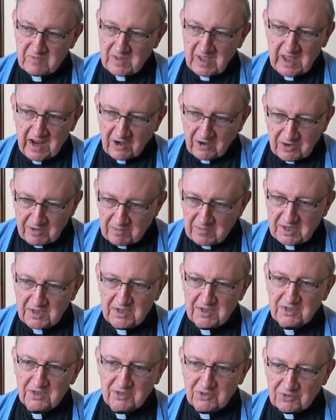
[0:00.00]
they are
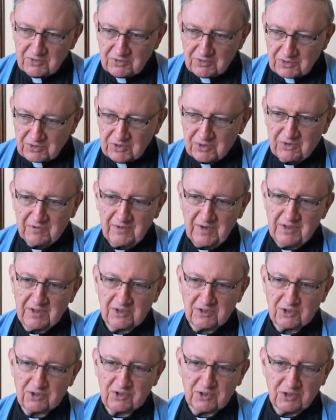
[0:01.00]
committed to serving
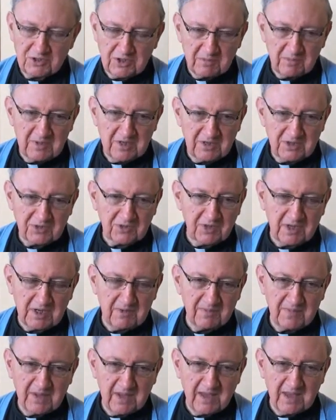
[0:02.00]
the church and
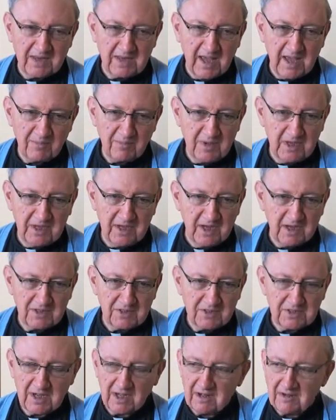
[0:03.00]
ministering, not
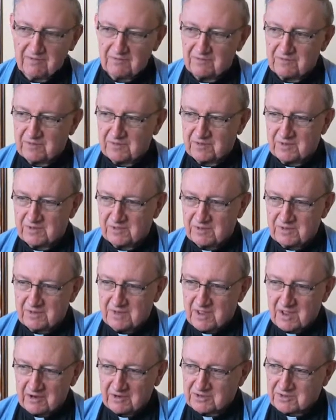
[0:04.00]
because of
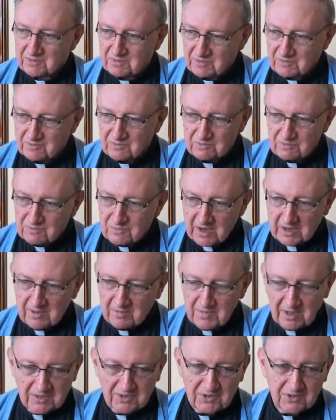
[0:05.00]
their
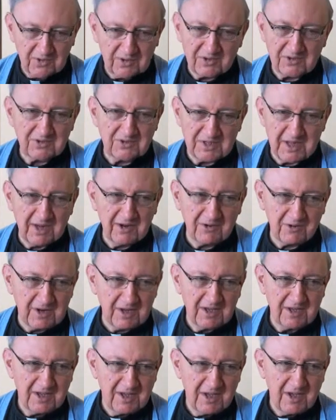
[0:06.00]
recompense or their
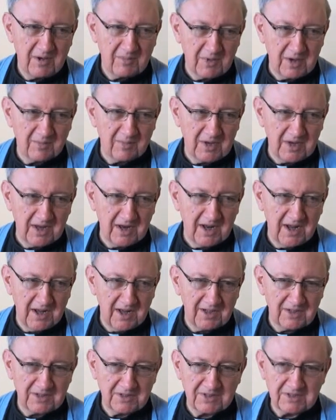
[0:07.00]
salary, but
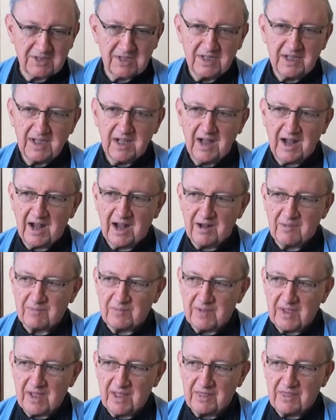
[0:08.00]
because
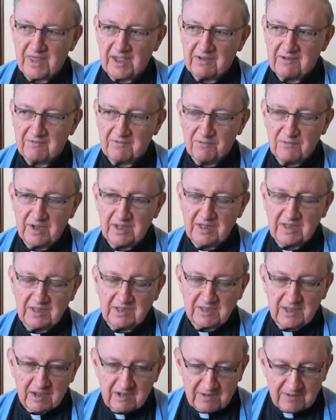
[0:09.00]
they really
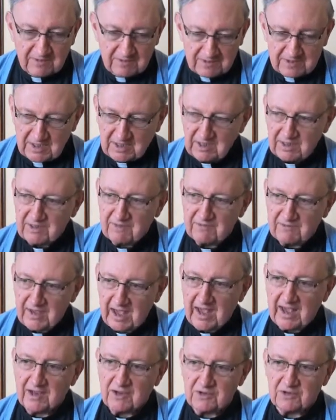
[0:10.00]
see the
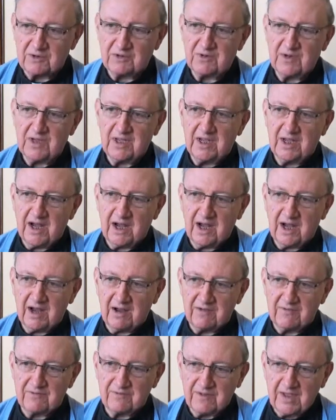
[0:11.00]
value
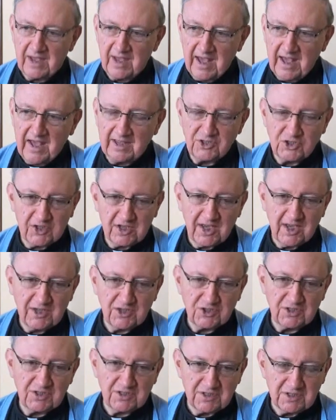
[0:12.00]
of
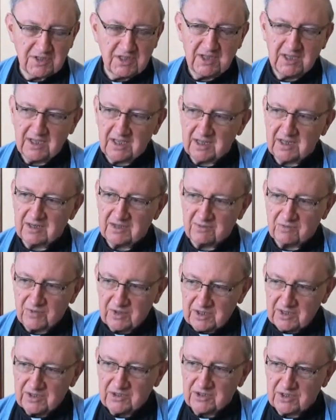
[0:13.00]
education in
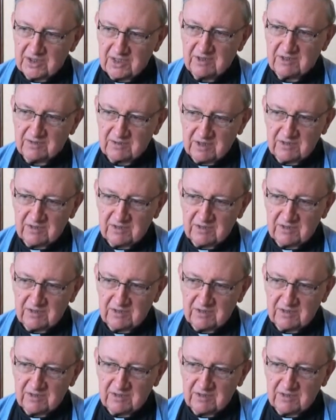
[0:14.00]
religious